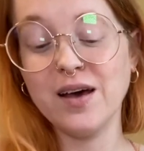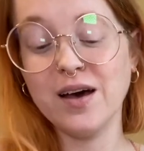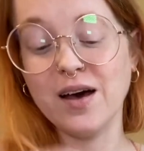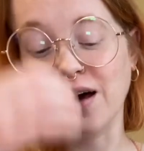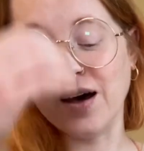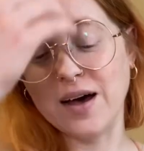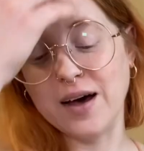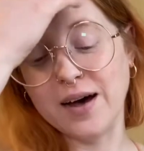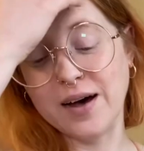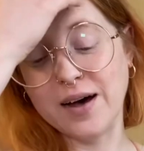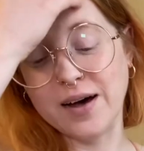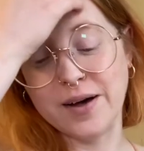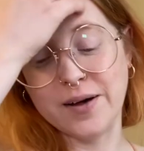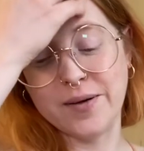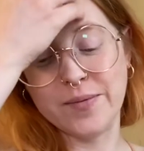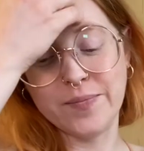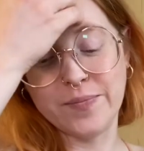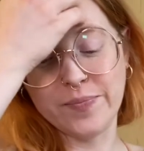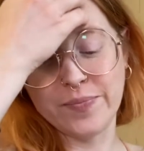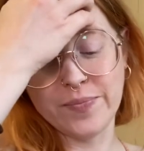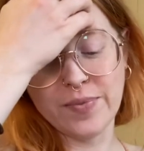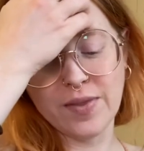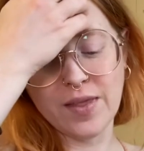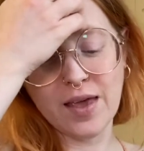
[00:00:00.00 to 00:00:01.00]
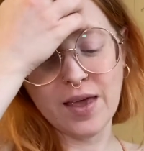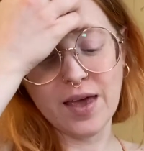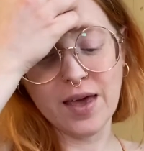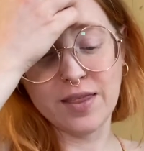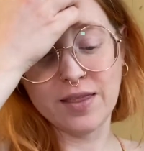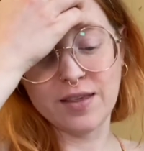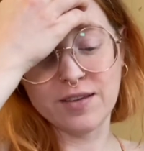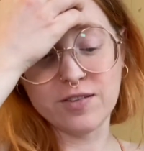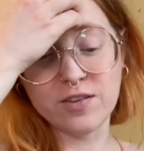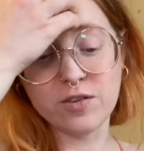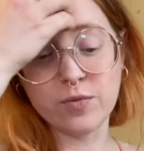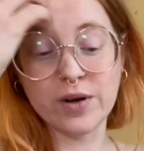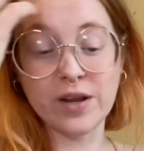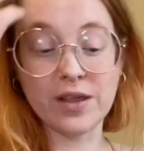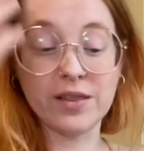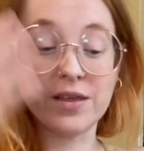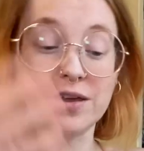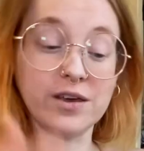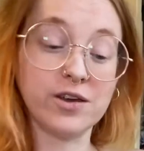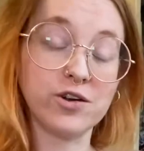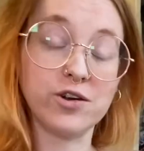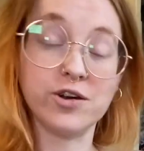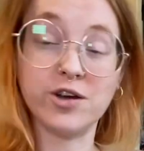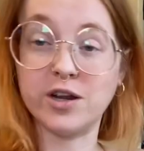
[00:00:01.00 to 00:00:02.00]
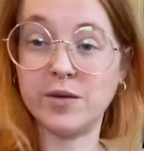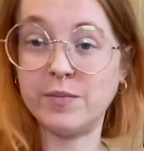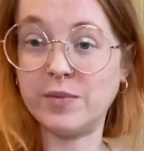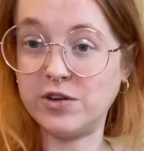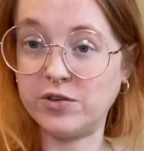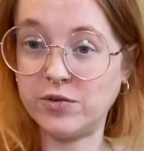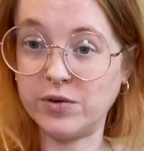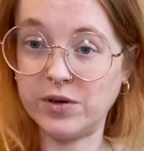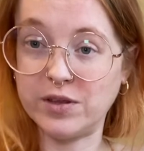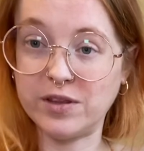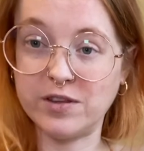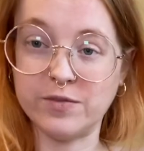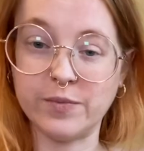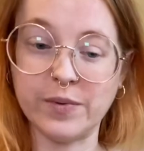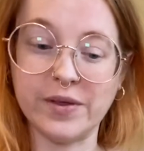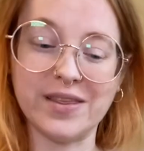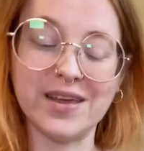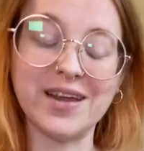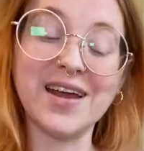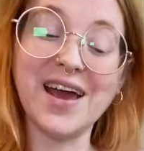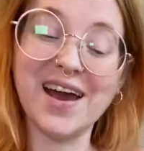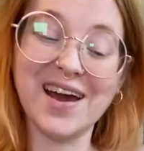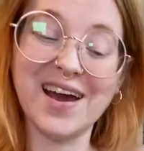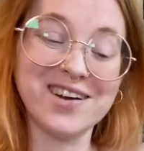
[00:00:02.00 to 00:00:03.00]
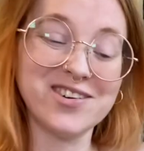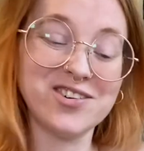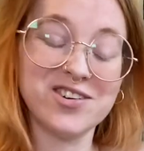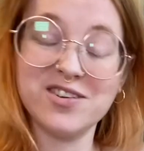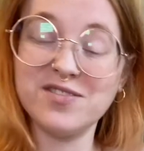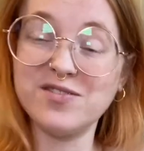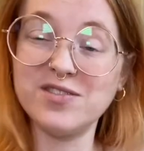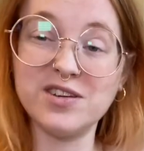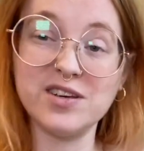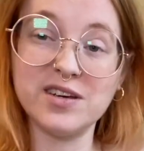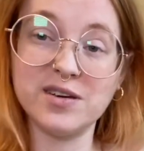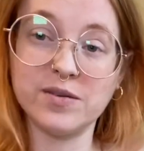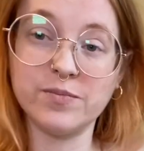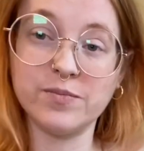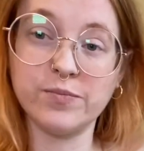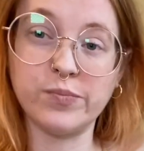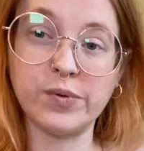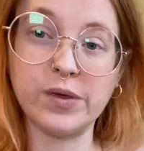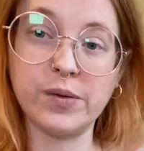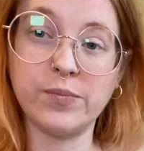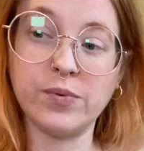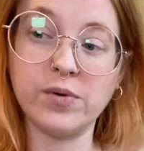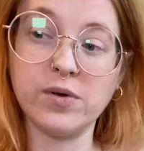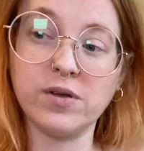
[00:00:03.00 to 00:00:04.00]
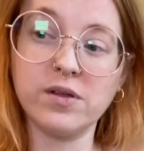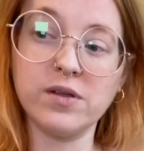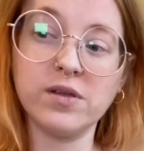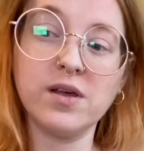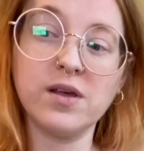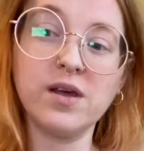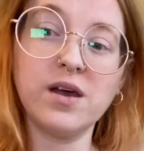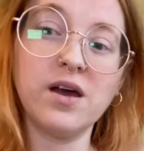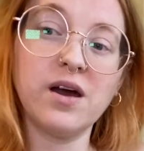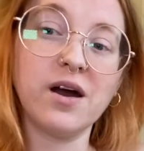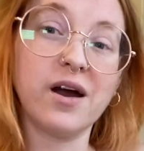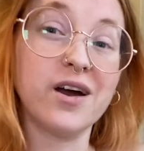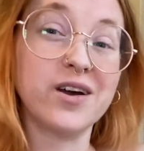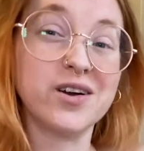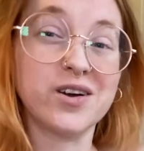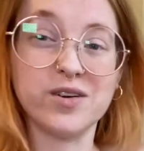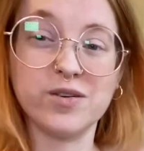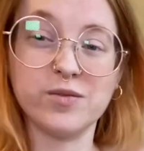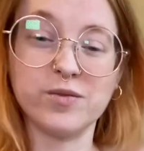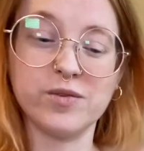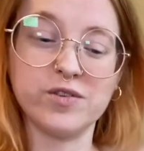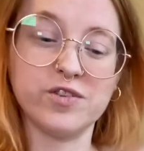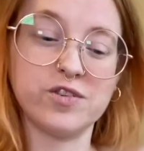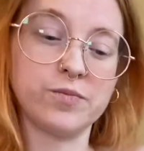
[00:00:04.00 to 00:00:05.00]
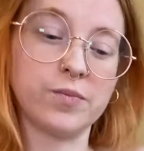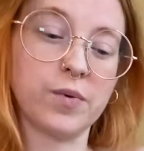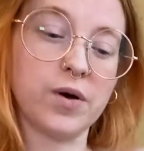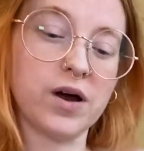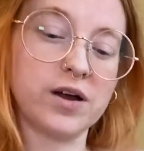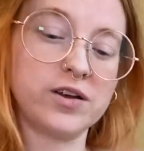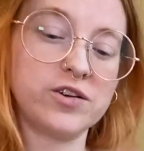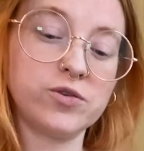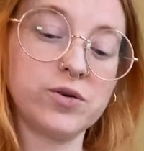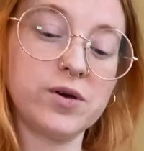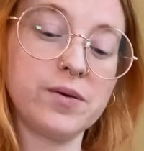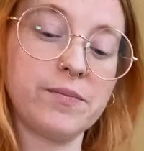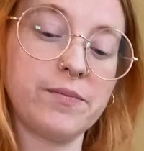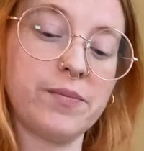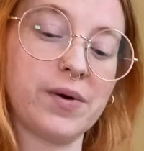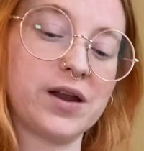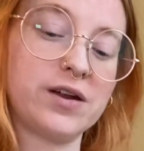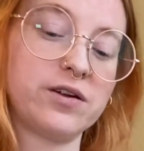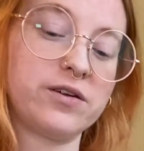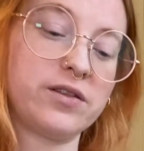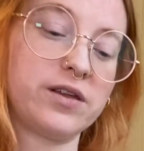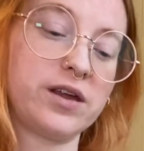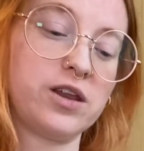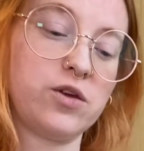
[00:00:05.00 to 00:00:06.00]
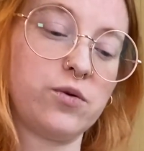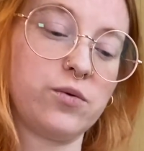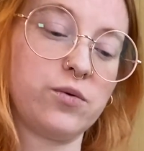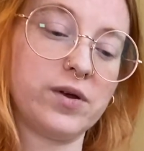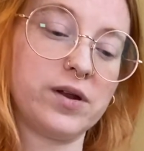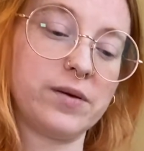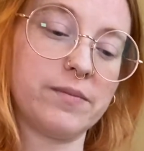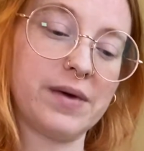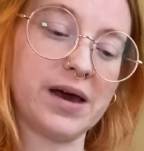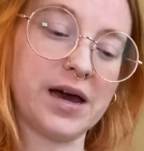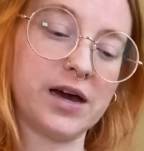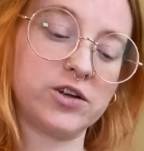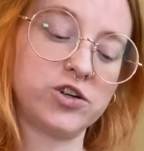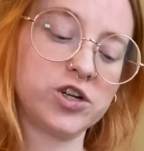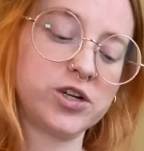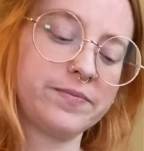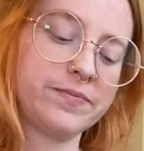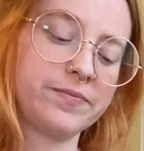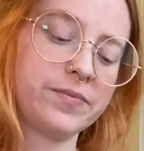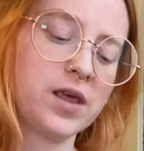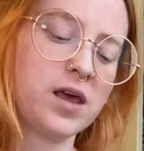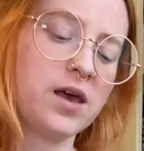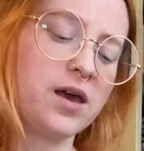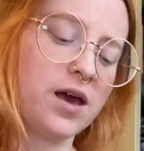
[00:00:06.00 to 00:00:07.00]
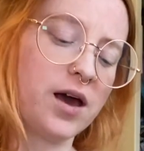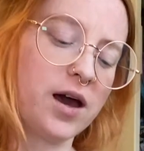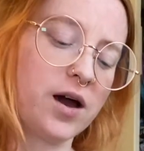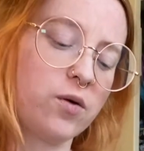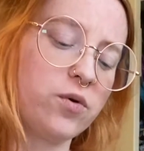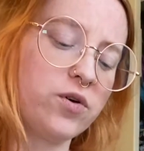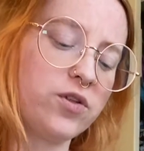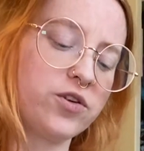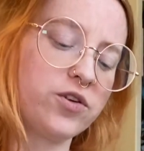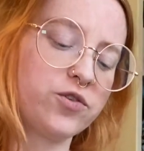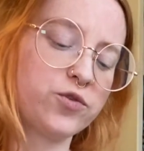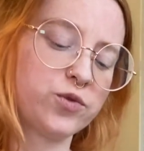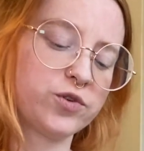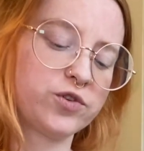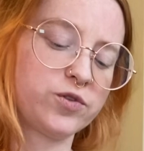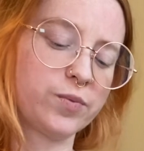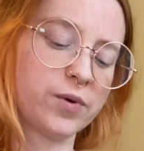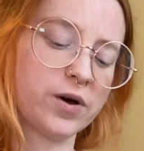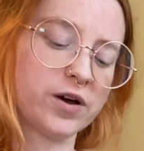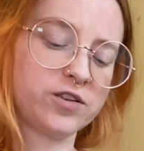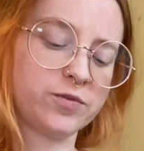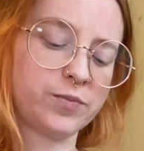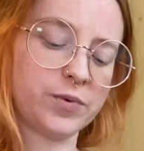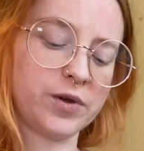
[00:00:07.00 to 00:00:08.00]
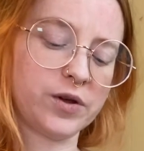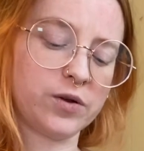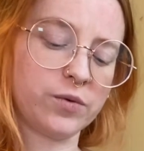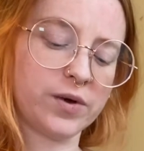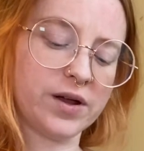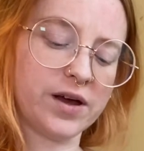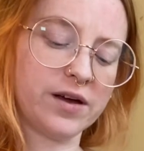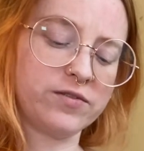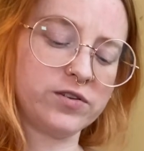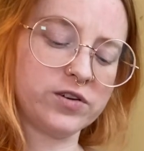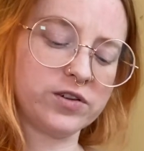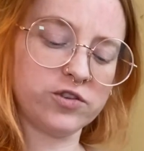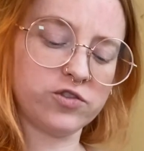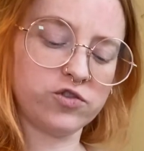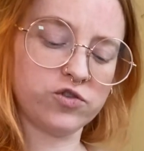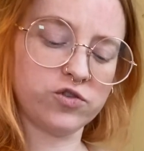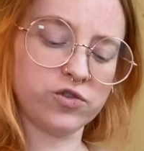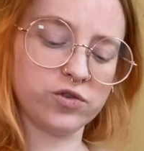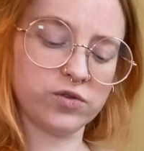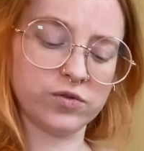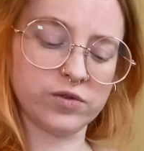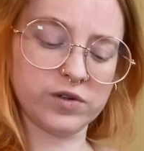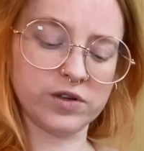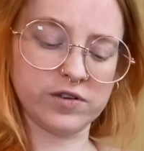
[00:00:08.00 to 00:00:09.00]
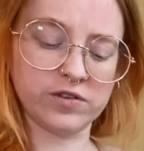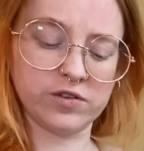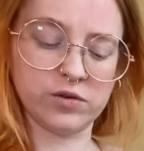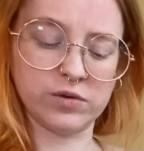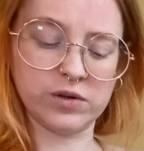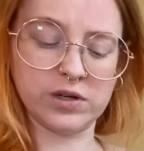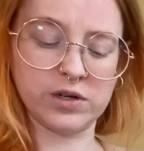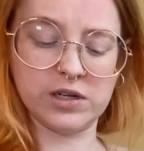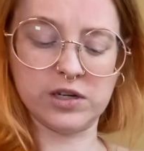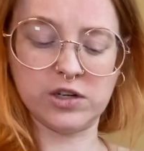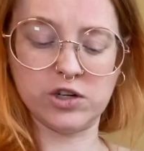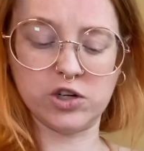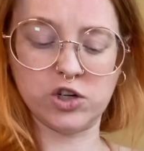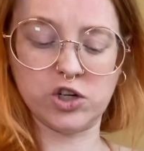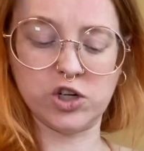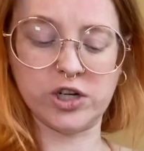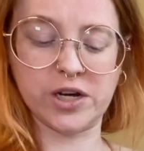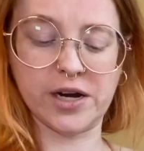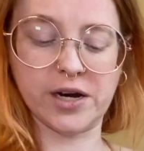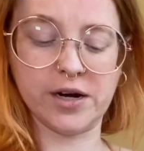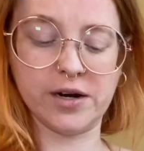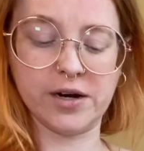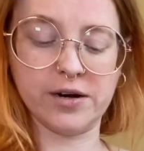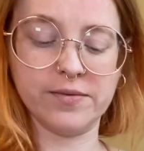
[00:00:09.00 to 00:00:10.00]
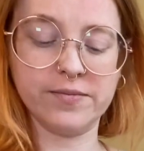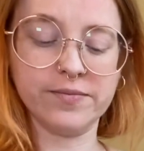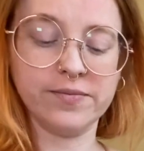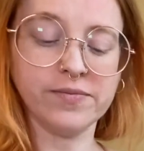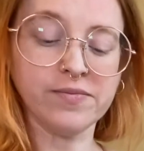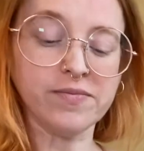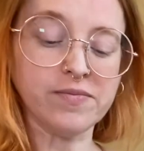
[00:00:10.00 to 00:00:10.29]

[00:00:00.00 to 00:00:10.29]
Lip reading: And this is what I think you're going to be doing this month. And I actually feel like people are going to respond to it better than you would imagine. How will the response be to whatever this truth is you need to share?